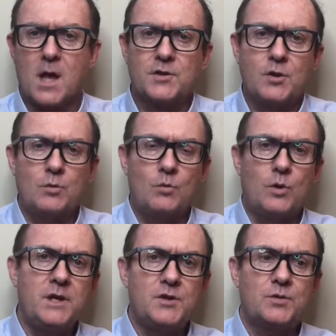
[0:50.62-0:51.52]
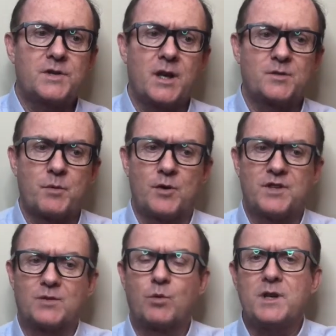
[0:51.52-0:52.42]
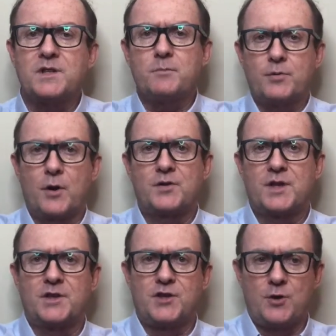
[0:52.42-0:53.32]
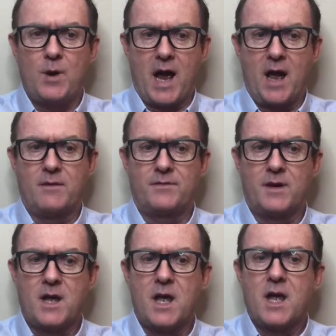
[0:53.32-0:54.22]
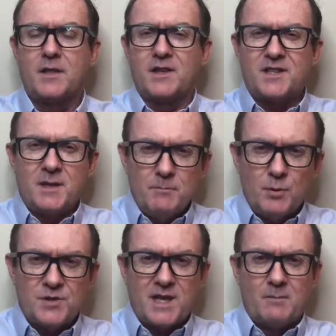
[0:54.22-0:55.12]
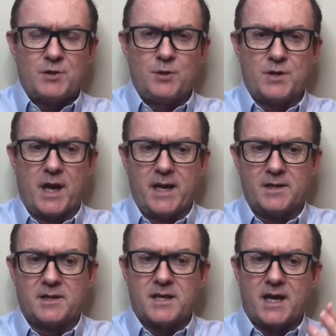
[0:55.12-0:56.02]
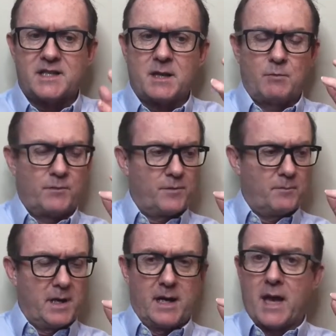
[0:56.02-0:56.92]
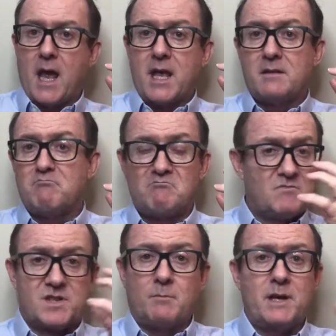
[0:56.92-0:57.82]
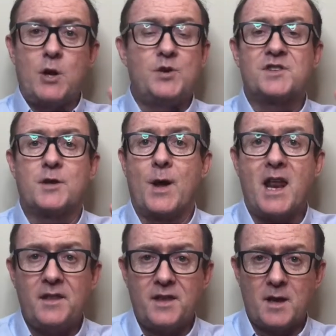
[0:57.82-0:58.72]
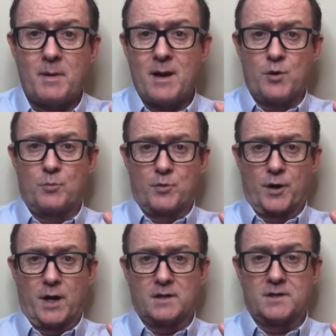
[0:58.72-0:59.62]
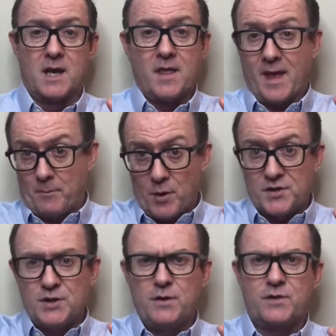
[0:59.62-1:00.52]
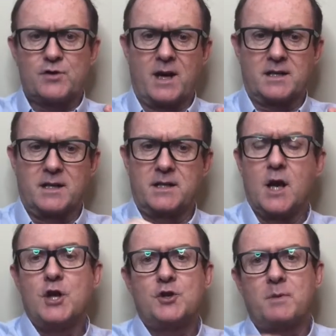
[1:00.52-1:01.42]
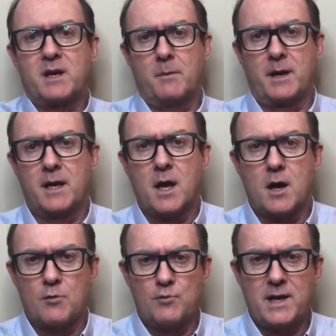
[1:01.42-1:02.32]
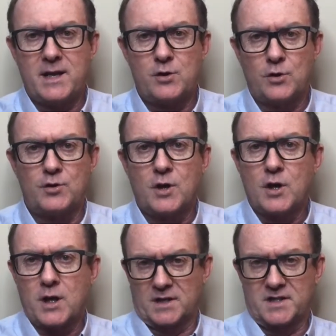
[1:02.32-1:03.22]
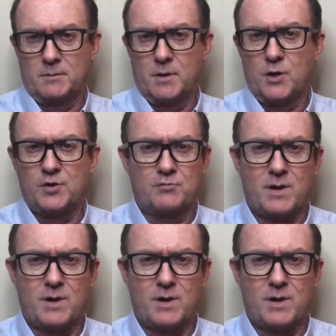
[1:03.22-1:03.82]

So what is your sales process? What is the process you have, the simple steps you take to take someone from being somebody who doesn't know anything about your products, that person you've attracted, to becoming a really good customer who's a